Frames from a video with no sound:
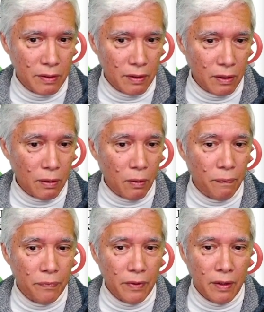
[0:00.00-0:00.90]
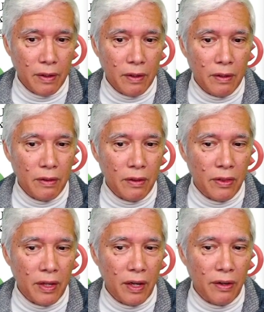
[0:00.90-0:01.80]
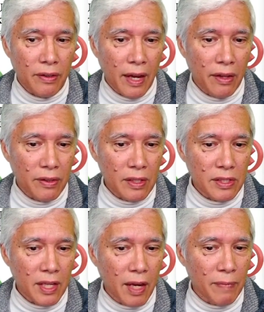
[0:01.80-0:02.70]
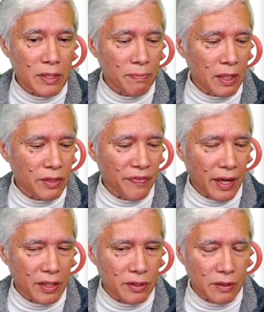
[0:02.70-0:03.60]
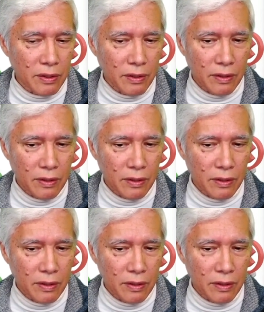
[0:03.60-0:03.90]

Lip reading: Oh, there. Now this time it's much faster.